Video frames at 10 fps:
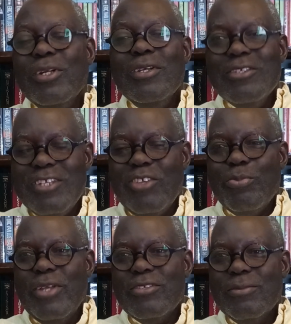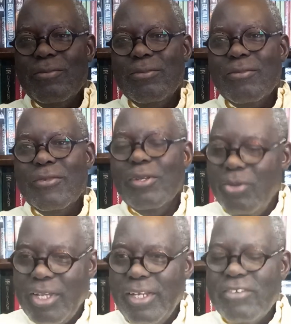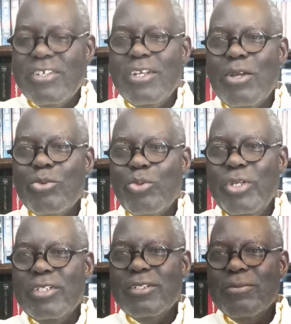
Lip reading: 6 months. Okay, let's get down to it.